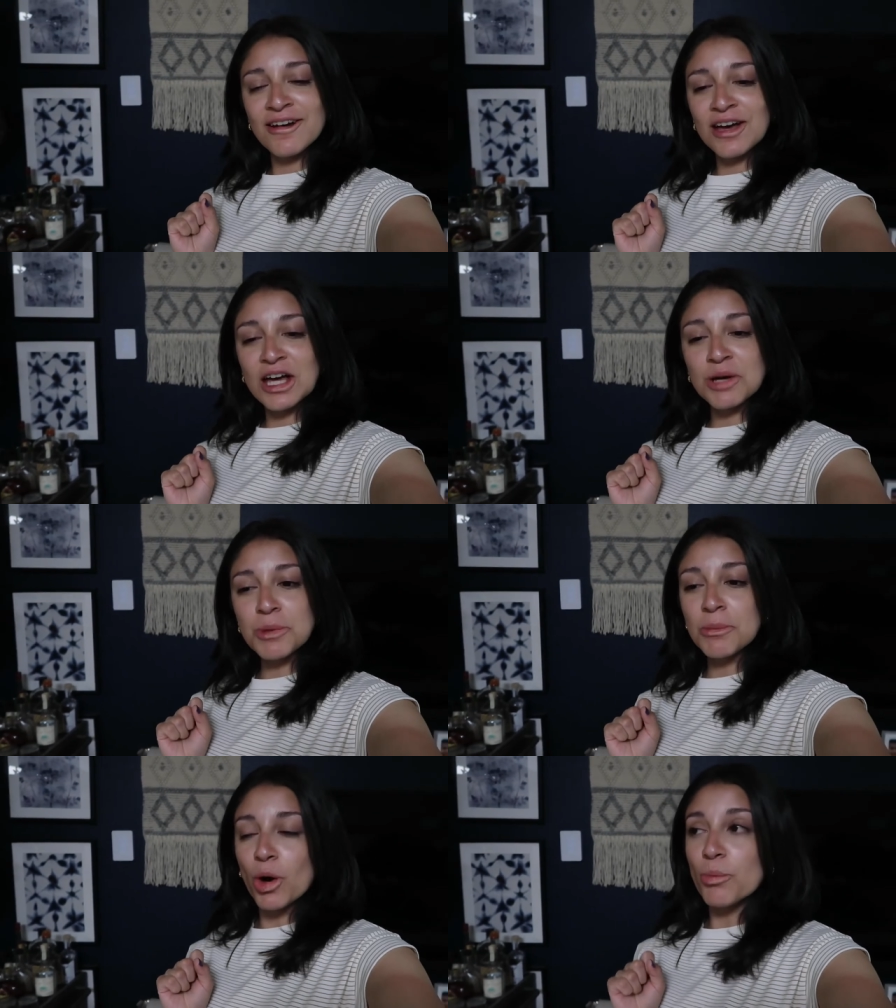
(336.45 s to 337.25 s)
Um,
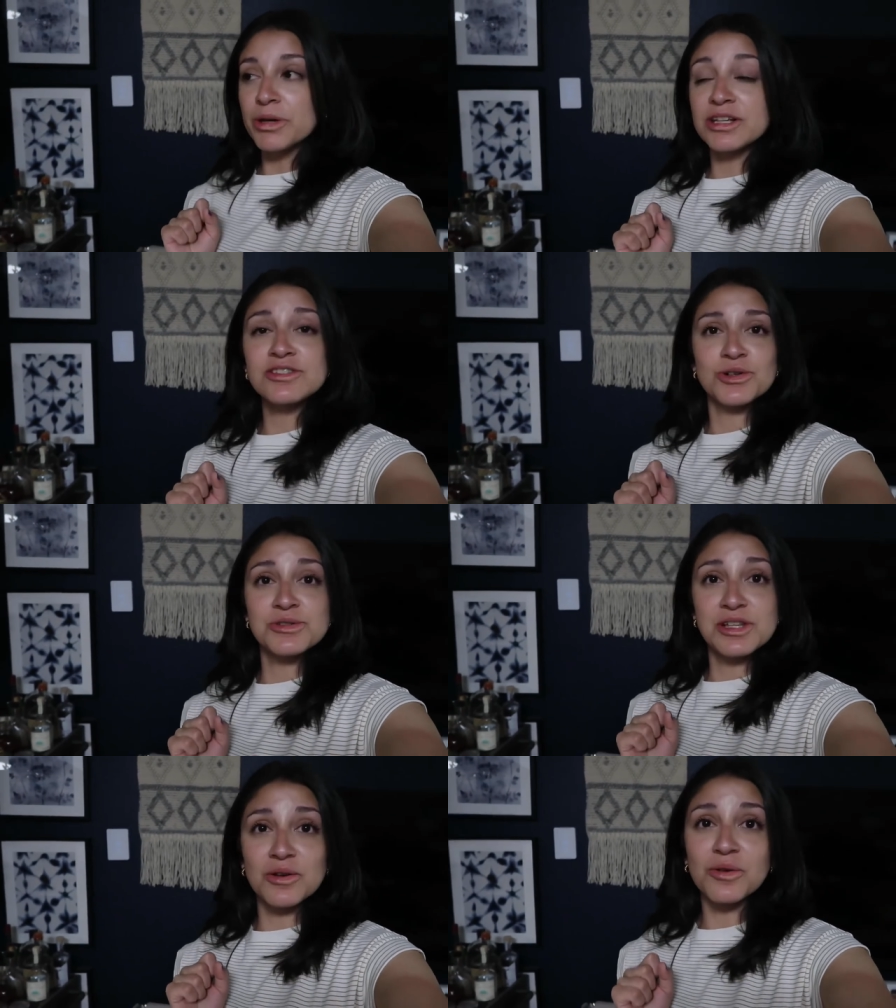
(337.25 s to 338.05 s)
I'm hoping it
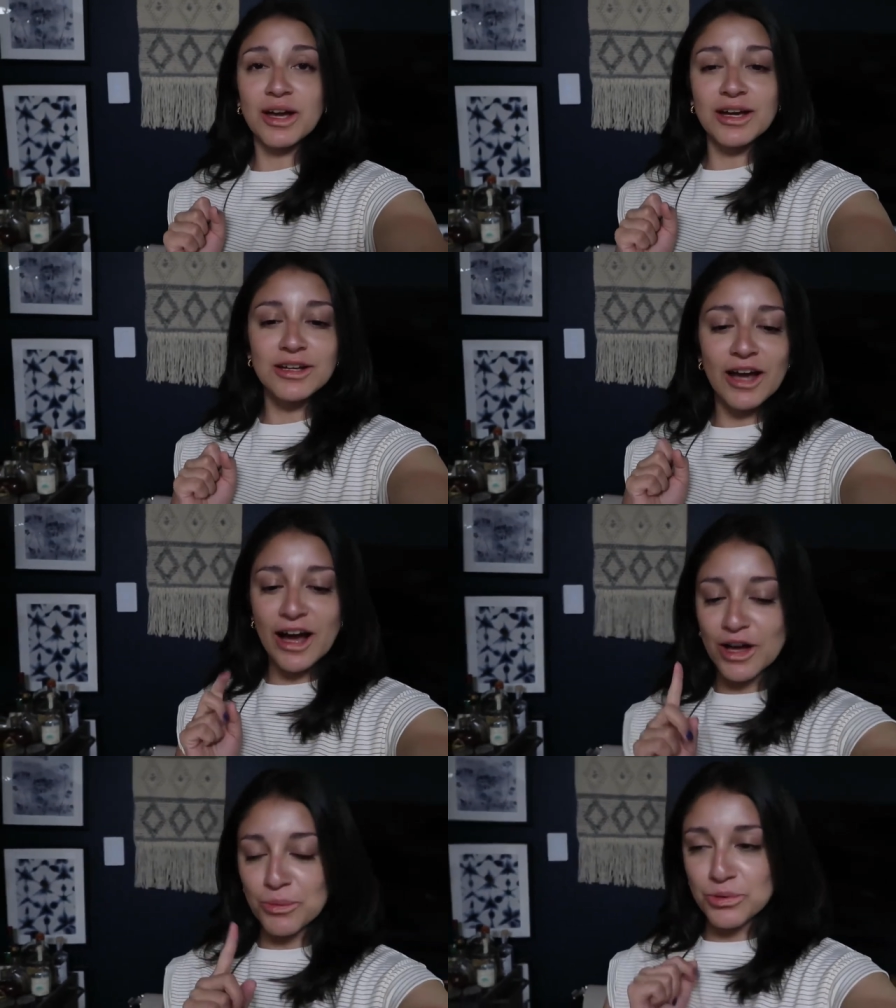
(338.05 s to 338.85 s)
turns out okay.
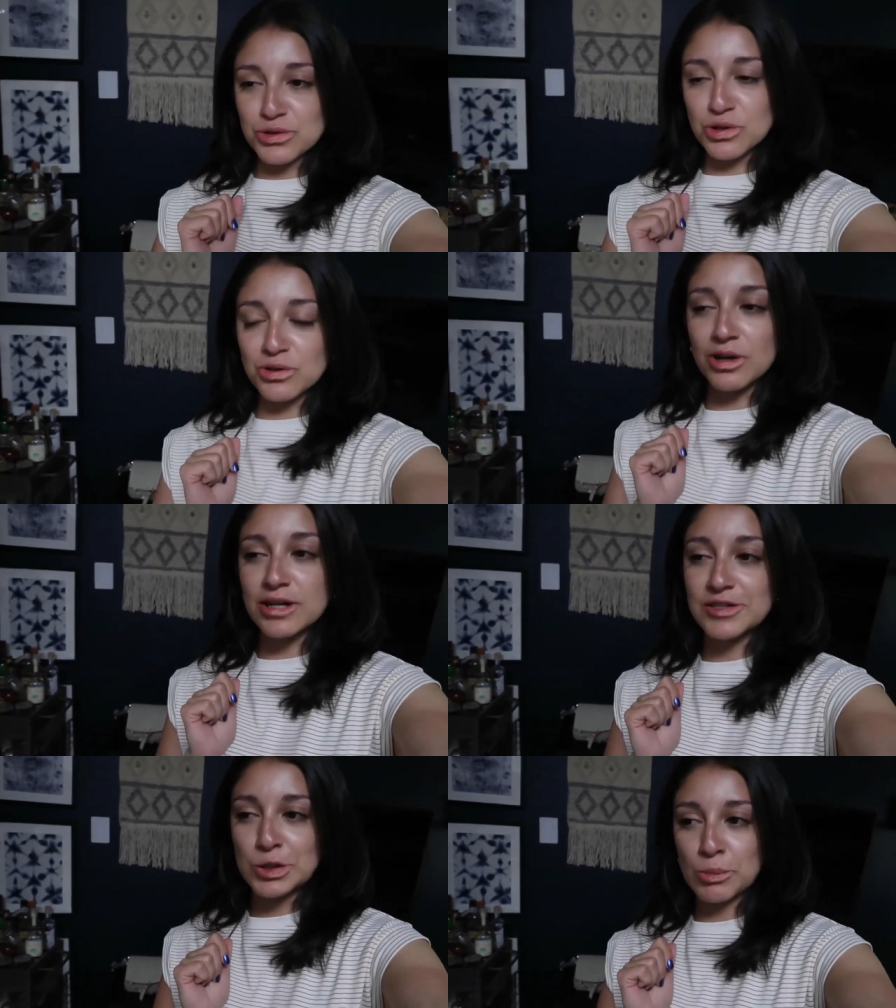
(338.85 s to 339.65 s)
I will show you
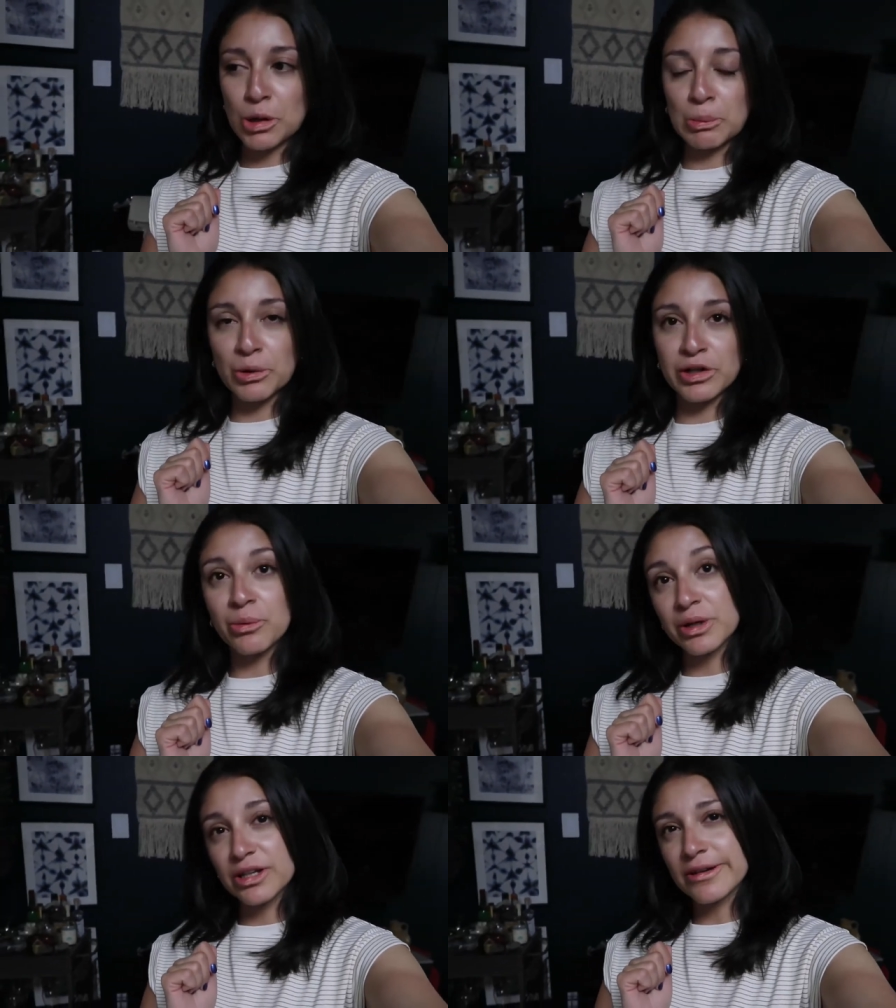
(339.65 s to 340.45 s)
guys tomorrow
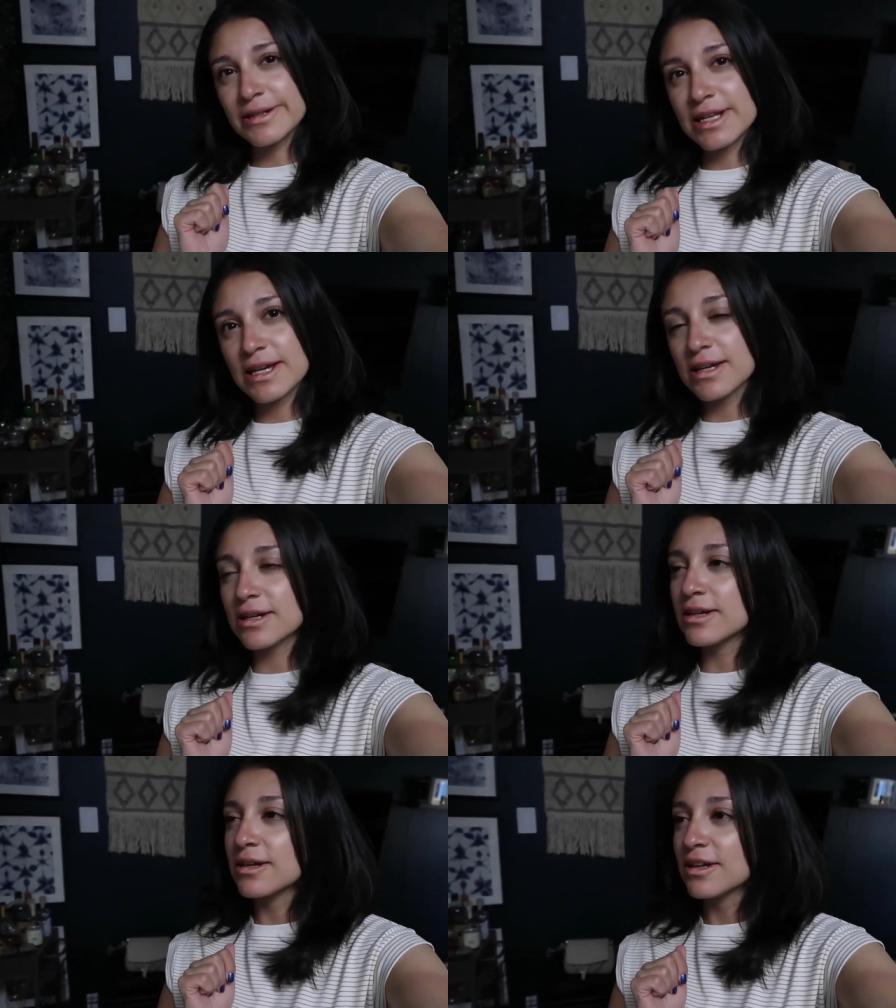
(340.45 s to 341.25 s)
morning what it looks like.